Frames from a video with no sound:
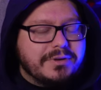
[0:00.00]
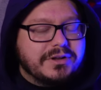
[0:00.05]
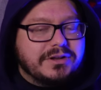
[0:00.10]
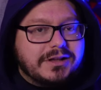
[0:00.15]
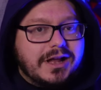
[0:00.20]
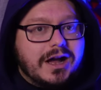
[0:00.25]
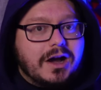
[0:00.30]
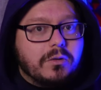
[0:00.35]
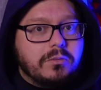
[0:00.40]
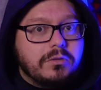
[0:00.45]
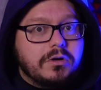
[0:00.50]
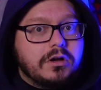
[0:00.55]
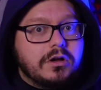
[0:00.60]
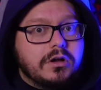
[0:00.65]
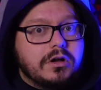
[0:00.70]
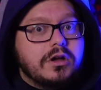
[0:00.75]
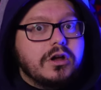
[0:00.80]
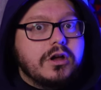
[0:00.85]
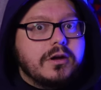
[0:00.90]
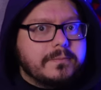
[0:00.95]
now,
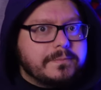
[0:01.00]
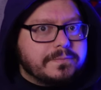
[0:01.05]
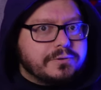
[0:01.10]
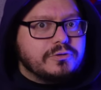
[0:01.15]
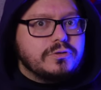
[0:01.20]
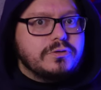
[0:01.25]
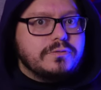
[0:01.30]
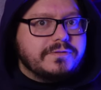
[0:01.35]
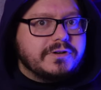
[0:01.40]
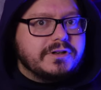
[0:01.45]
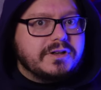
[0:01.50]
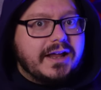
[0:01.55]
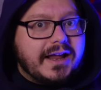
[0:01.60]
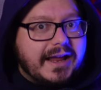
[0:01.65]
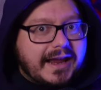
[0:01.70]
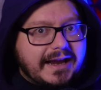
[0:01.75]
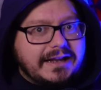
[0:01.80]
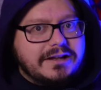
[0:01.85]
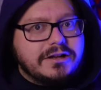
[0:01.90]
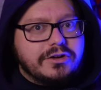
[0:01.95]
proven
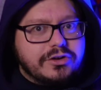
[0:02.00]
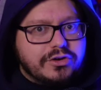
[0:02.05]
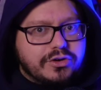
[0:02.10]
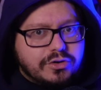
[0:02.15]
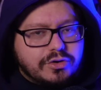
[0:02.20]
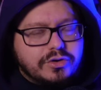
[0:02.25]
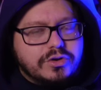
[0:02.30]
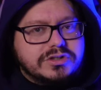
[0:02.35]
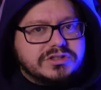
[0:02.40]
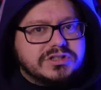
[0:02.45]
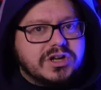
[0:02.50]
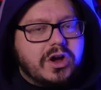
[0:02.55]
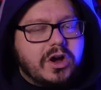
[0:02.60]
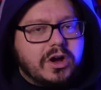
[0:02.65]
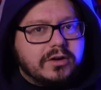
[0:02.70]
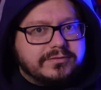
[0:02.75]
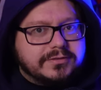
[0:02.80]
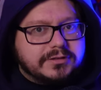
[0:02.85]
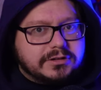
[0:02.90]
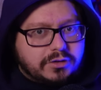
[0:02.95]
in a court
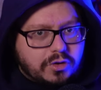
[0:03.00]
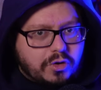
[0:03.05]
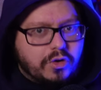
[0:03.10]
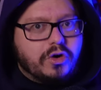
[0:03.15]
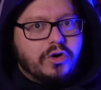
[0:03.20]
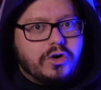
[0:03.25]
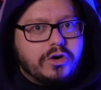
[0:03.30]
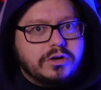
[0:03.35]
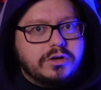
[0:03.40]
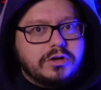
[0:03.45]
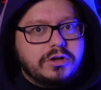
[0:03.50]
of law,